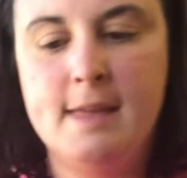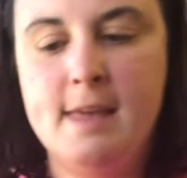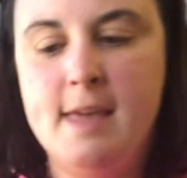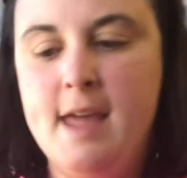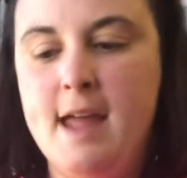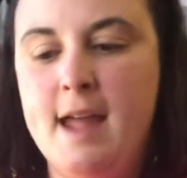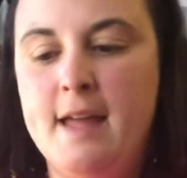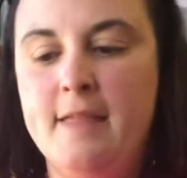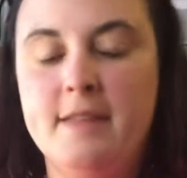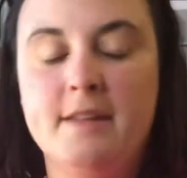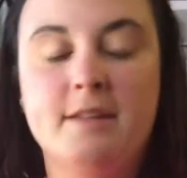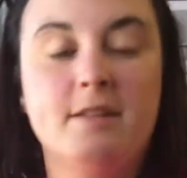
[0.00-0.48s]

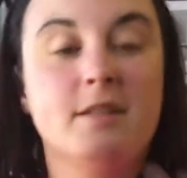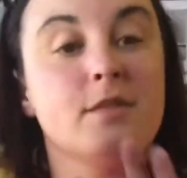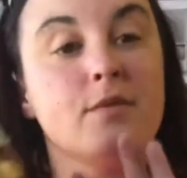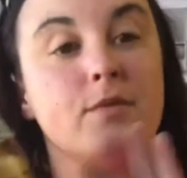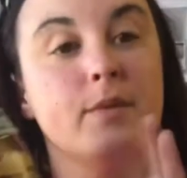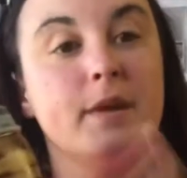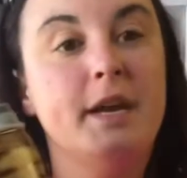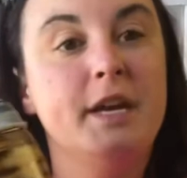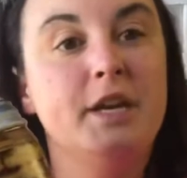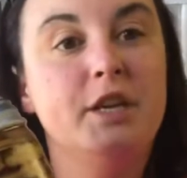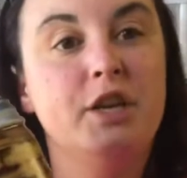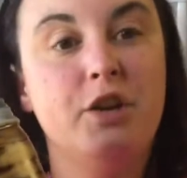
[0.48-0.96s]
And this is what
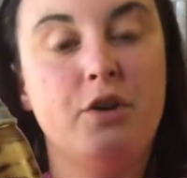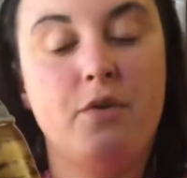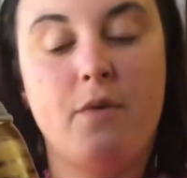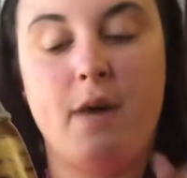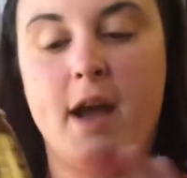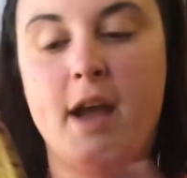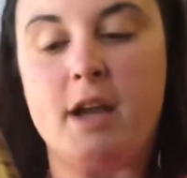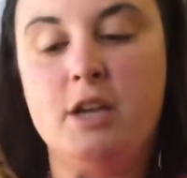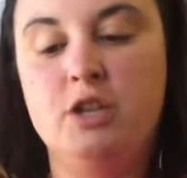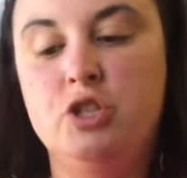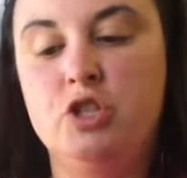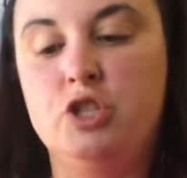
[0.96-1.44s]
I do.
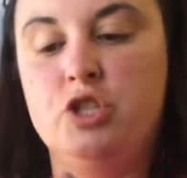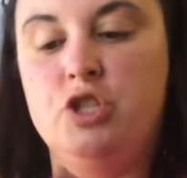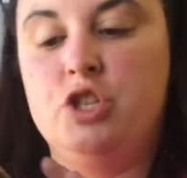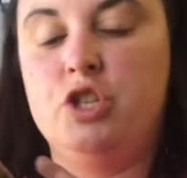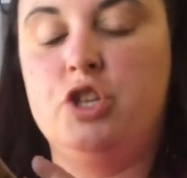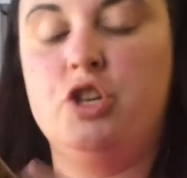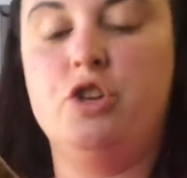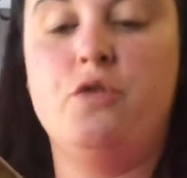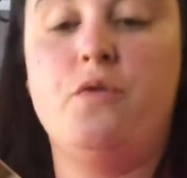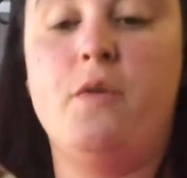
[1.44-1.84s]
I just do